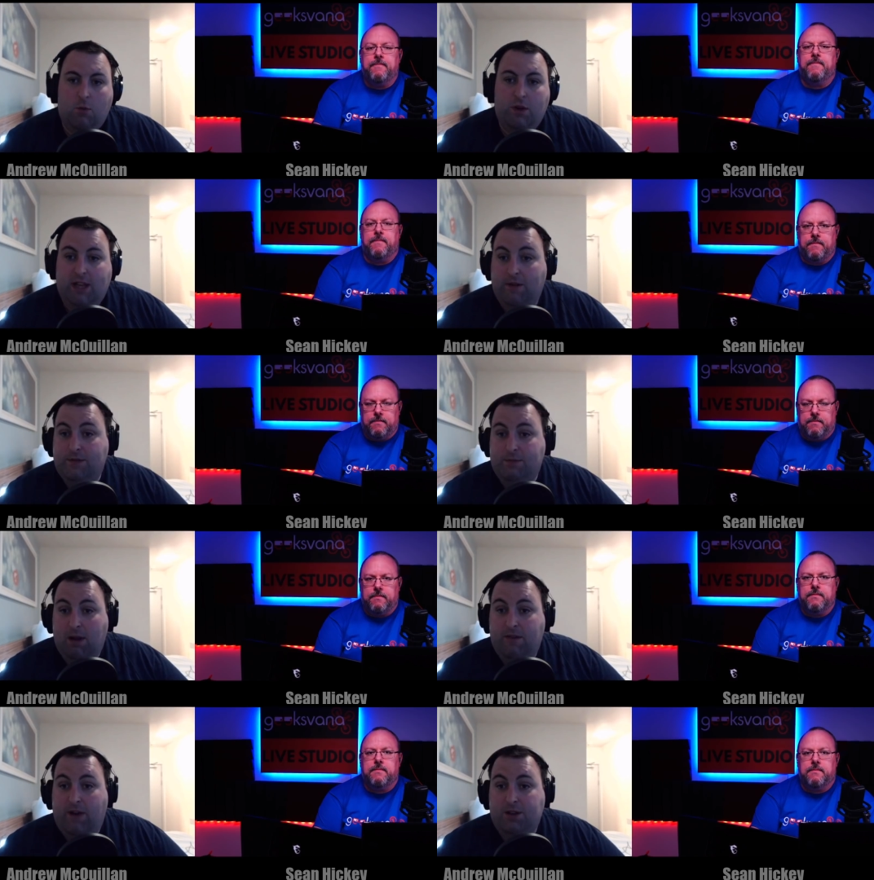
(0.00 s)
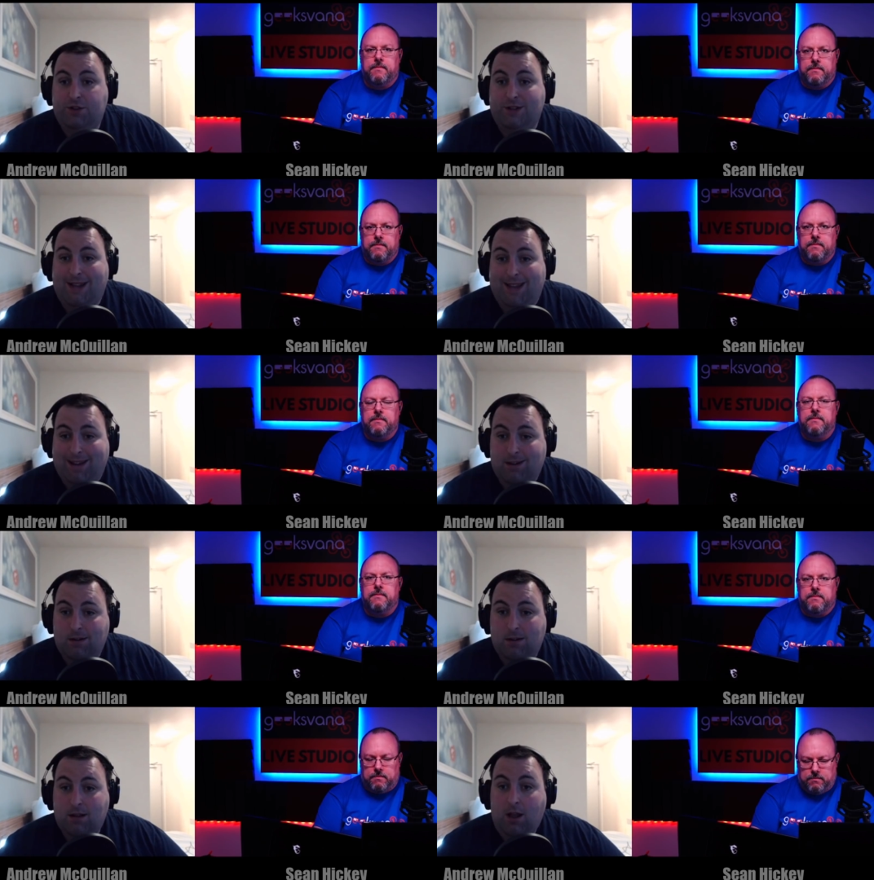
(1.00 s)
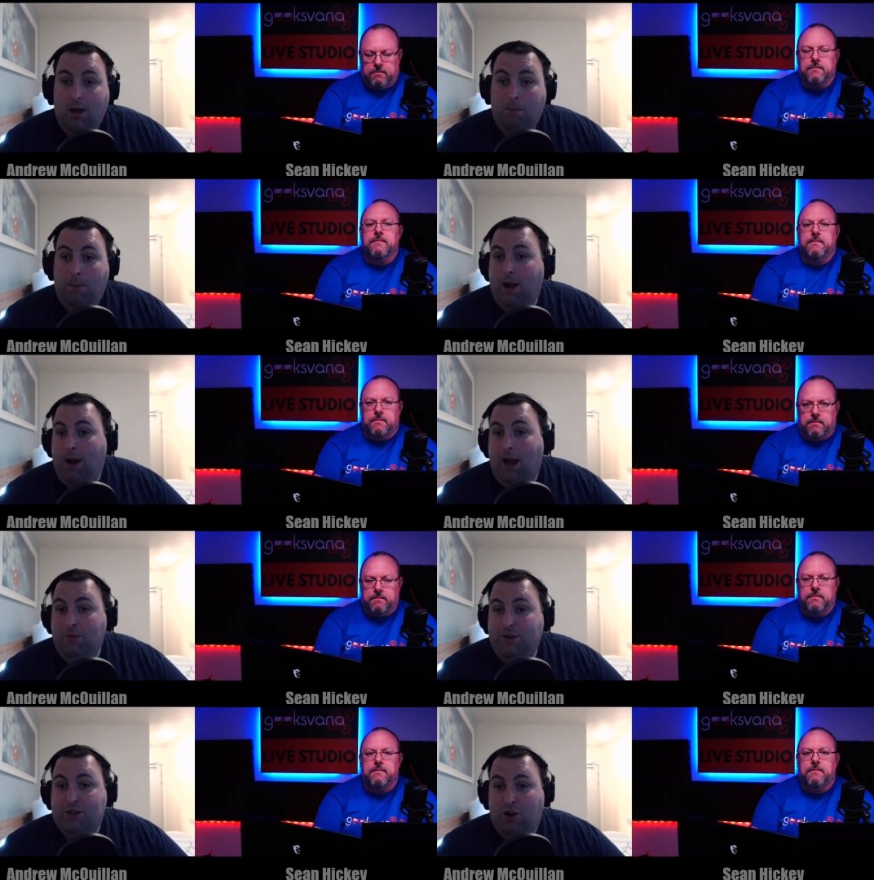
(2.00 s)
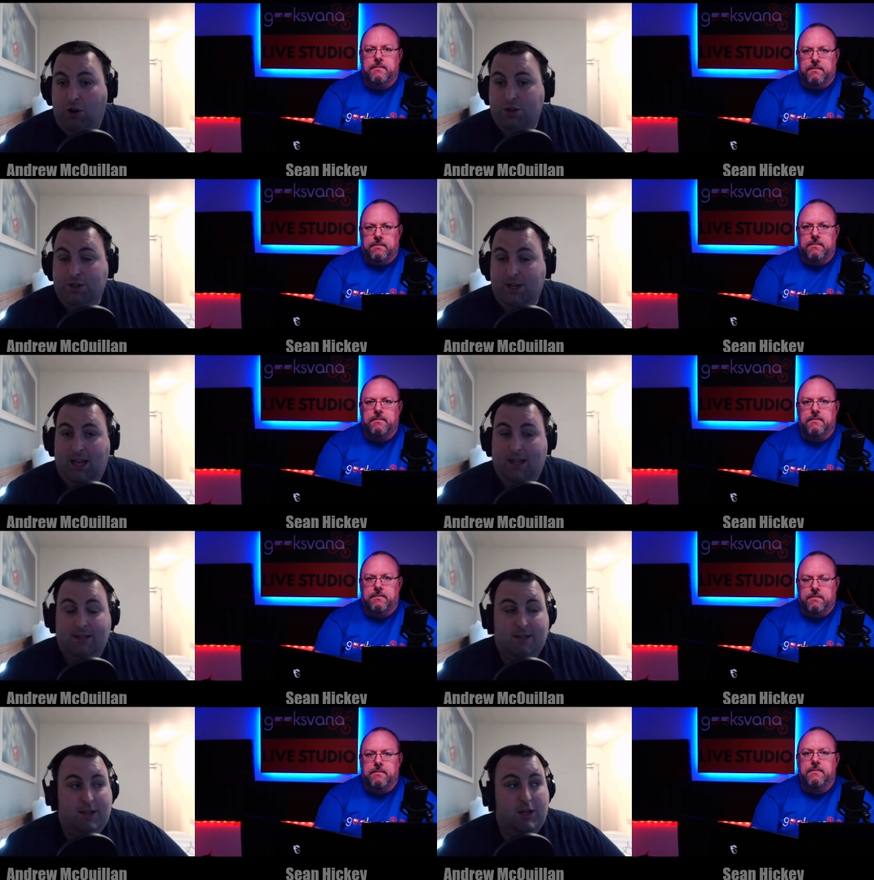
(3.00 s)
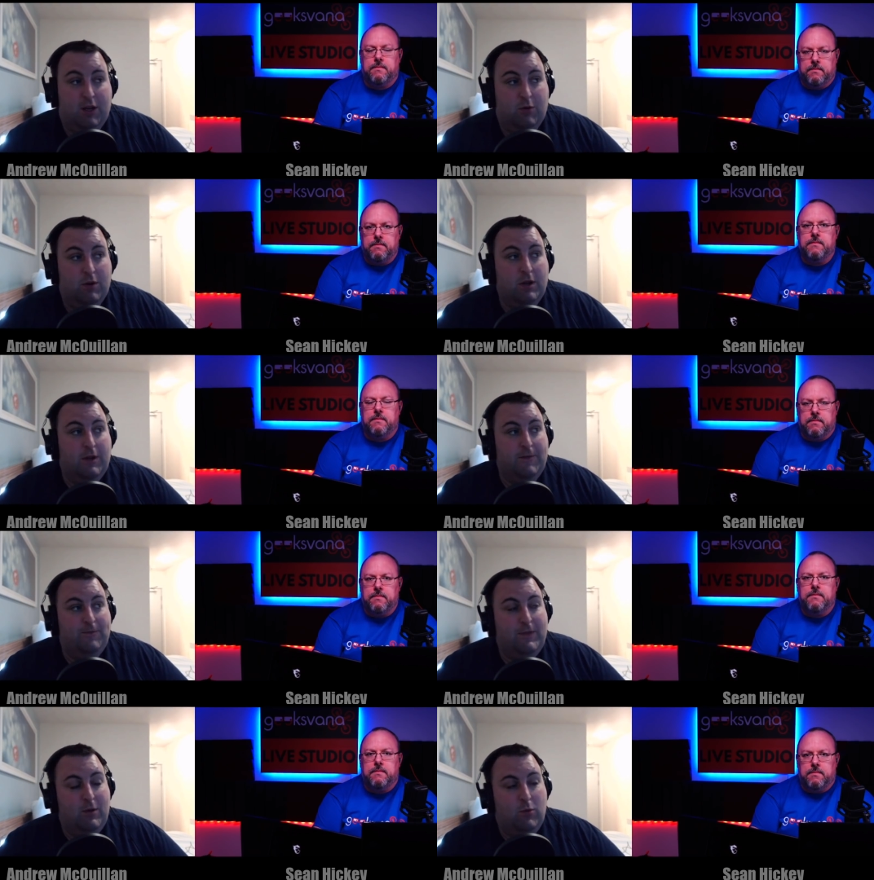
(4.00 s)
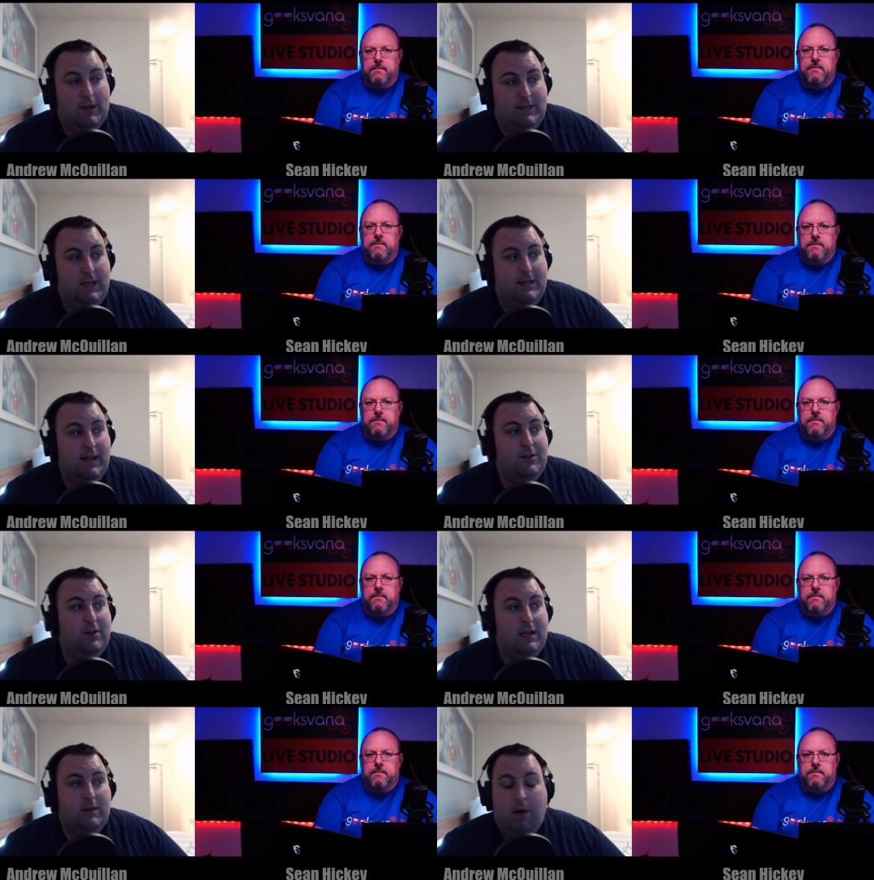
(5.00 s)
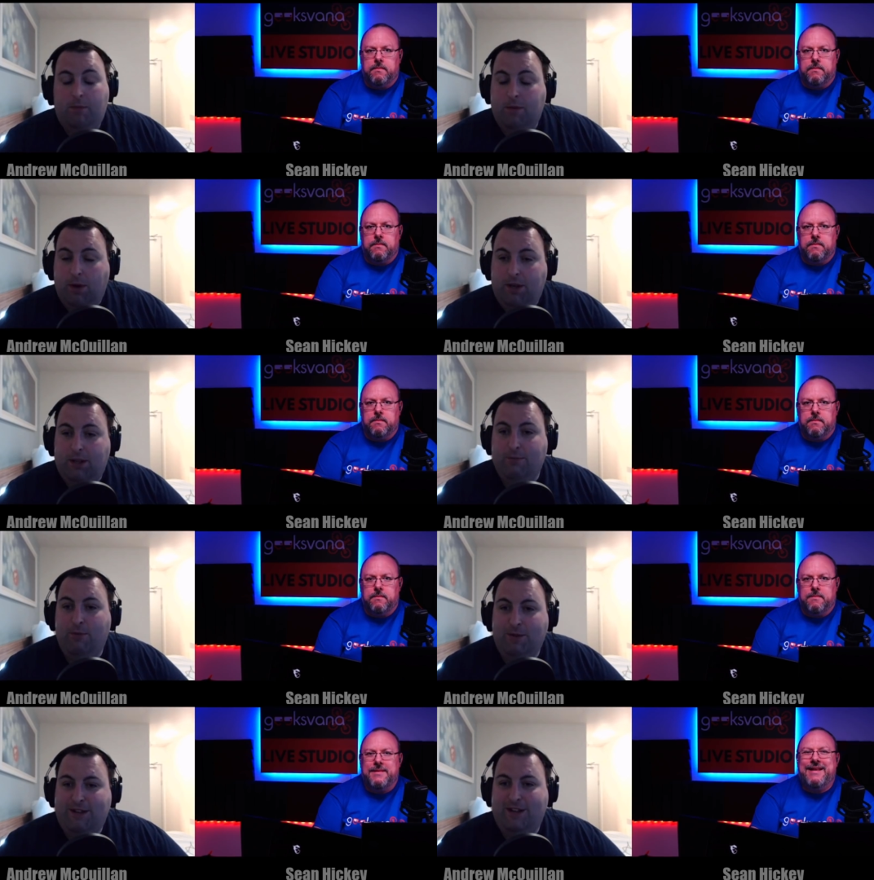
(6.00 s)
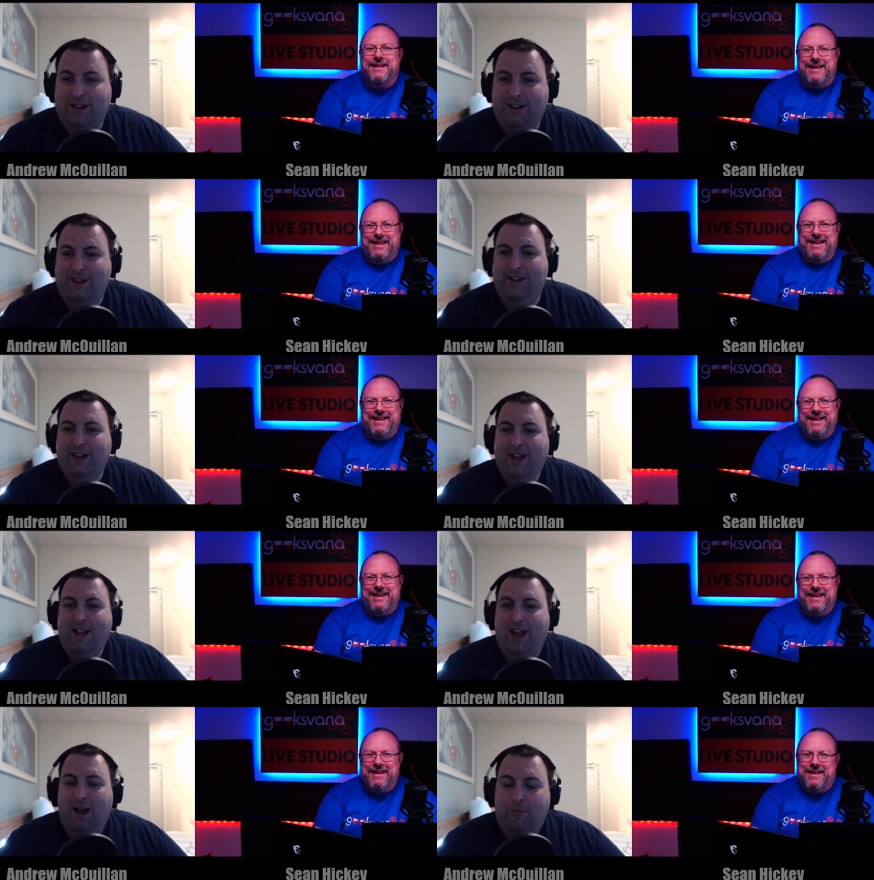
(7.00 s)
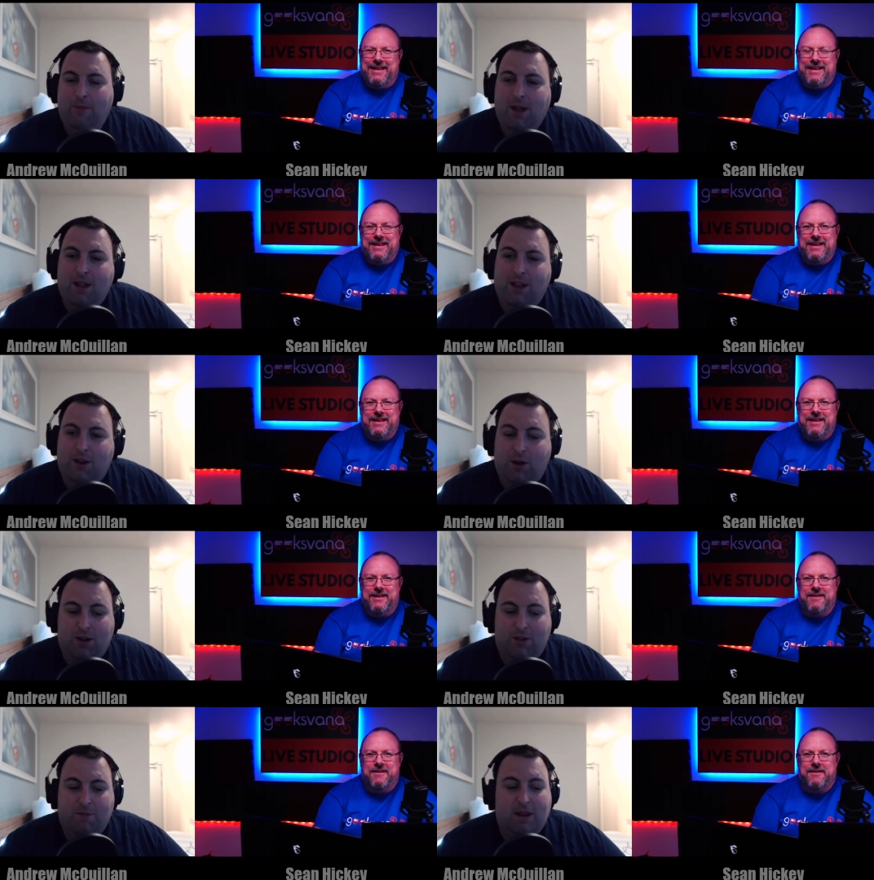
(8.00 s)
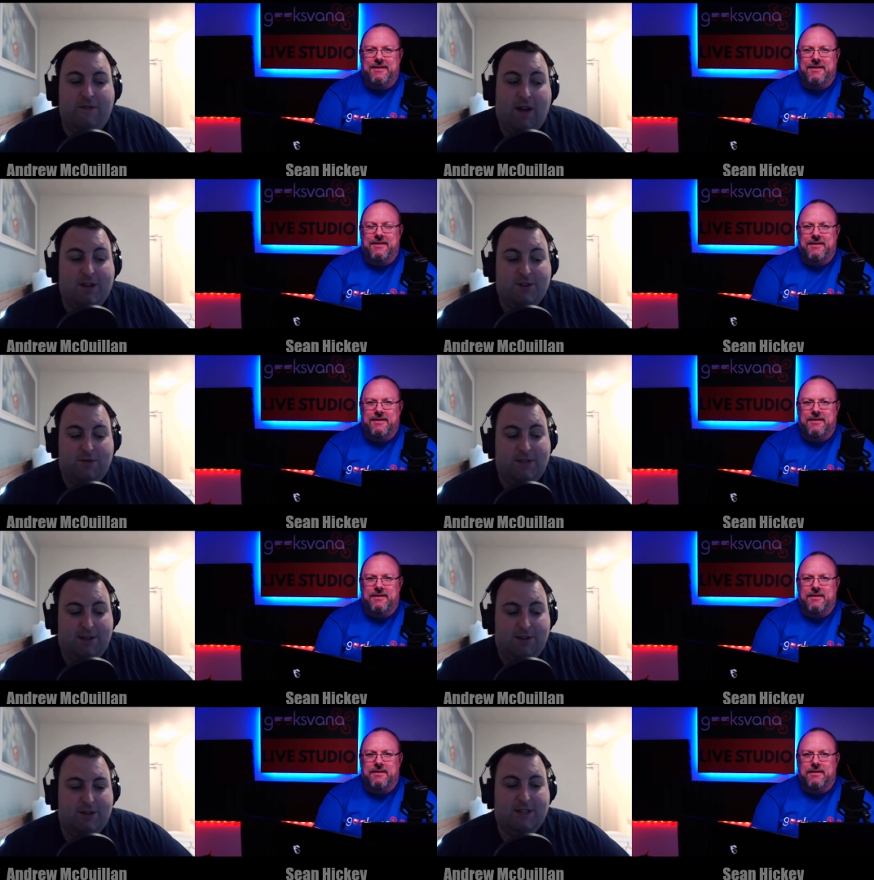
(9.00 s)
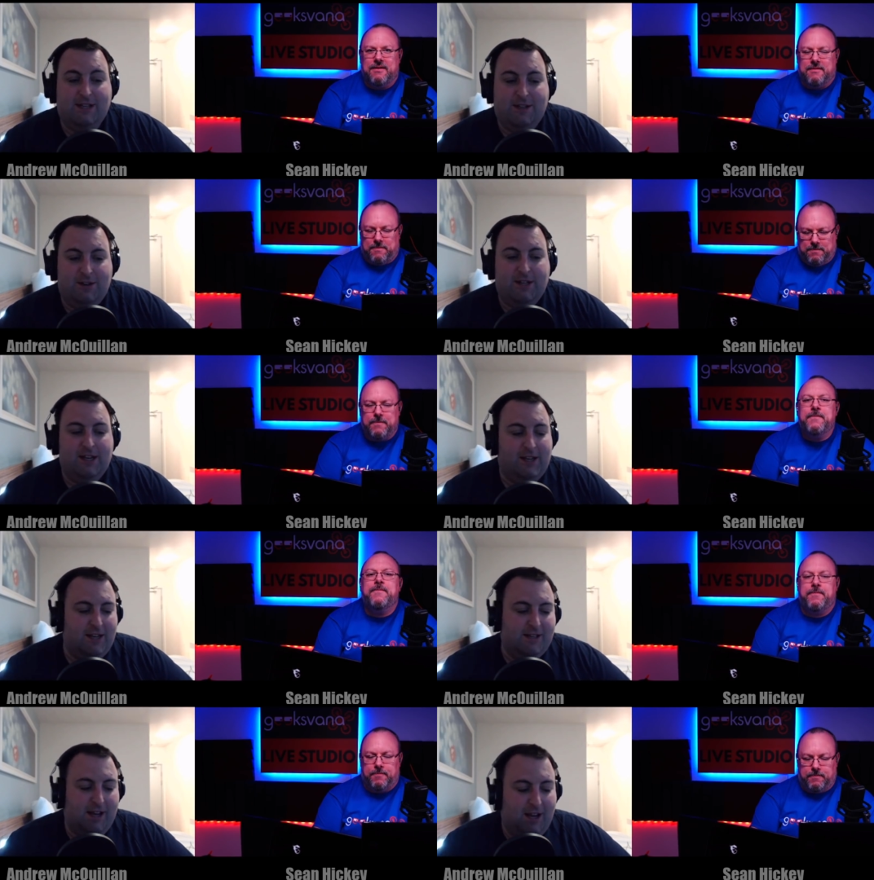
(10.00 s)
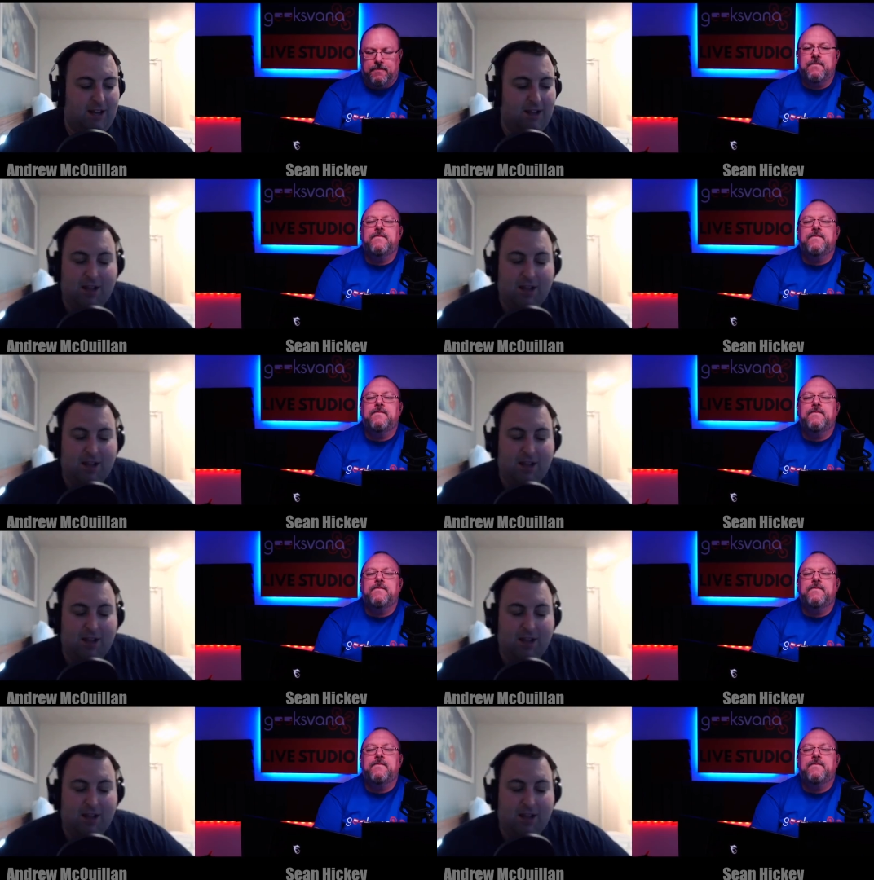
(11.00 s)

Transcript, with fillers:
Speaker 1: It gives manufacturers a year, but I would just caution against, you know, whilst D J I do like to pump them out at the moment, um, you know, and other manufacturers obviously do exist outside of D J I,